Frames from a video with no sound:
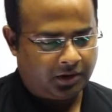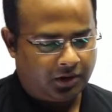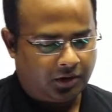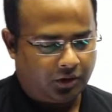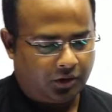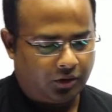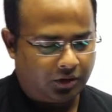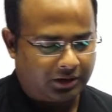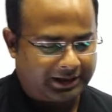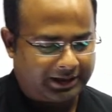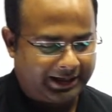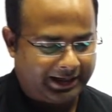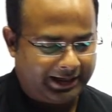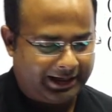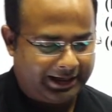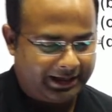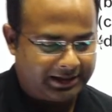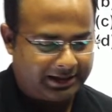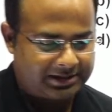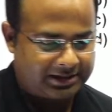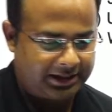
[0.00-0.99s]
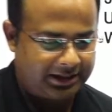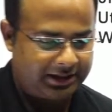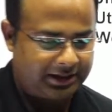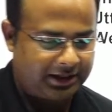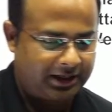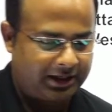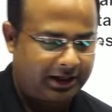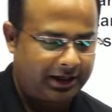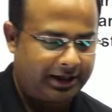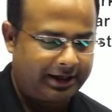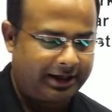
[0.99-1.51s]
Okay, let's see the
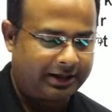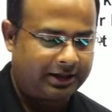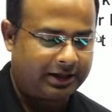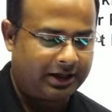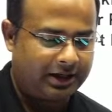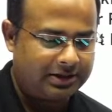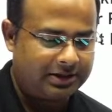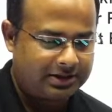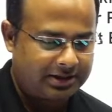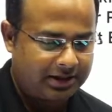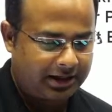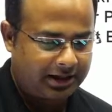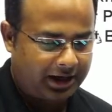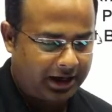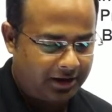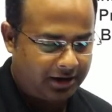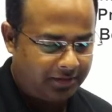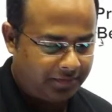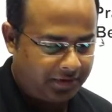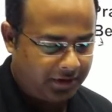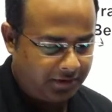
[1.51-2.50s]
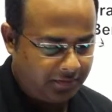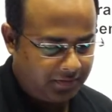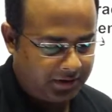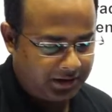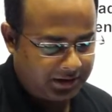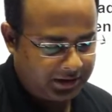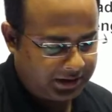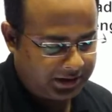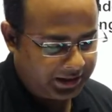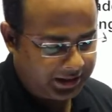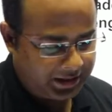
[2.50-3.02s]
correct answer.
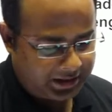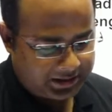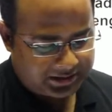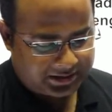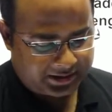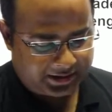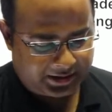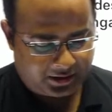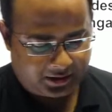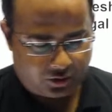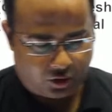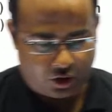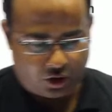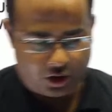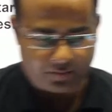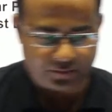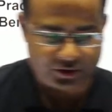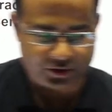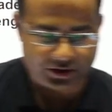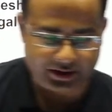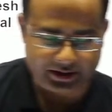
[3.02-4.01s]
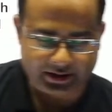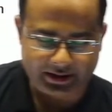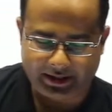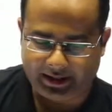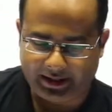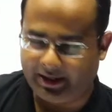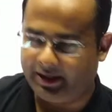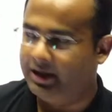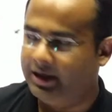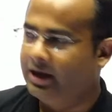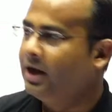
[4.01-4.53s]
Everyone, they are saying option
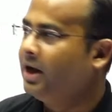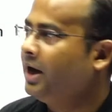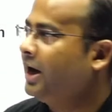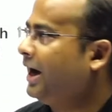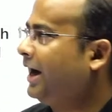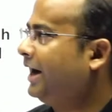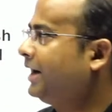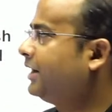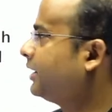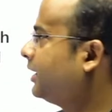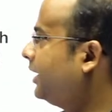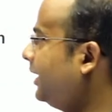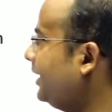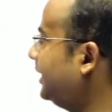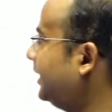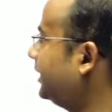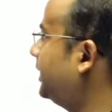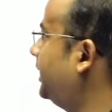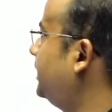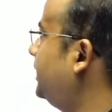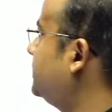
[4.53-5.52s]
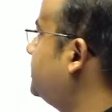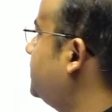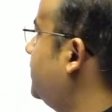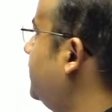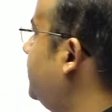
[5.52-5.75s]
D, and correct answer